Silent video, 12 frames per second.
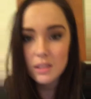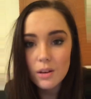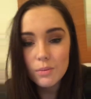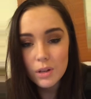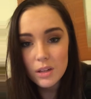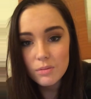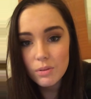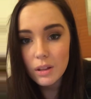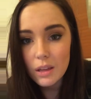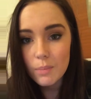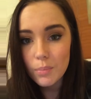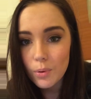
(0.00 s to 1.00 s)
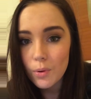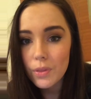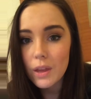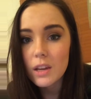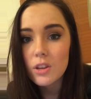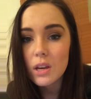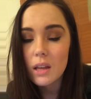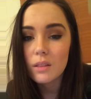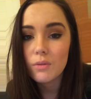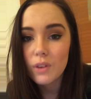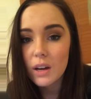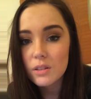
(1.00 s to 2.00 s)
So it is really important that you get
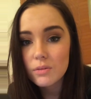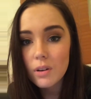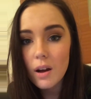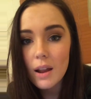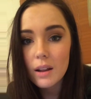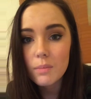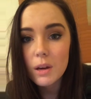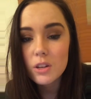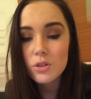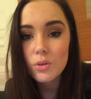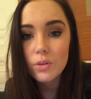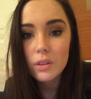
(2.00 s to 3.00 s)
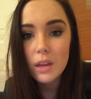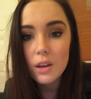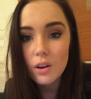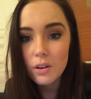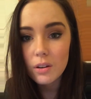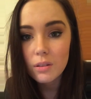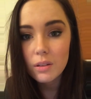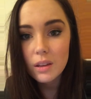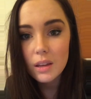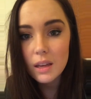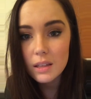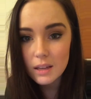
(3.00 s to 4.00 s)
the facts right and make sure that they go
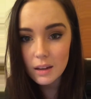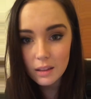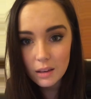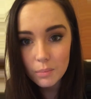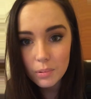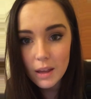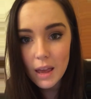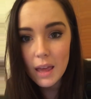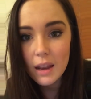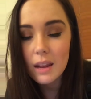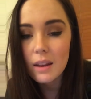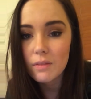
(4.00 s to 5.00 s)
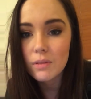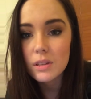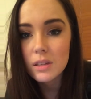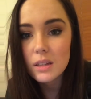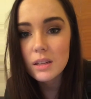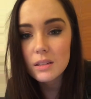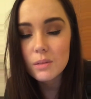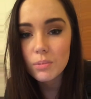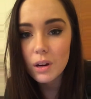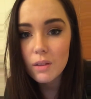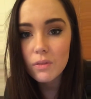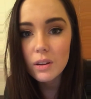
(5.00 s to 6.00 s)
exactly to plan and everyone sticks to
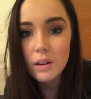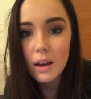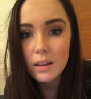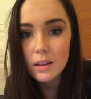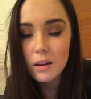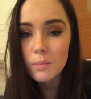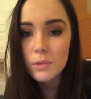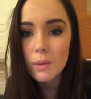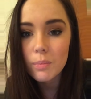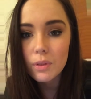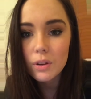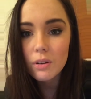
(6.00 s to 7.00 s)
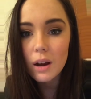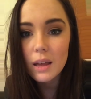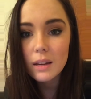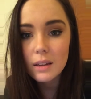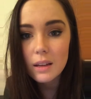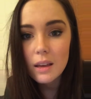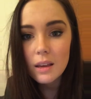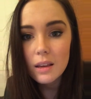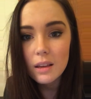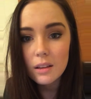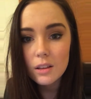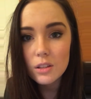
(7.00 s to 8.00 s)
brief and comes up with a great
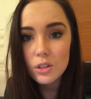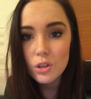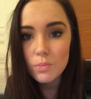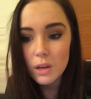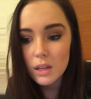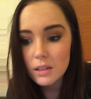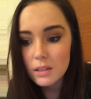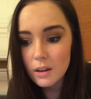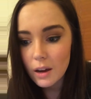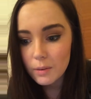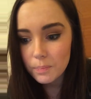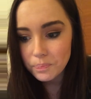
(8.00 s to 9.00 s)
consumer insight.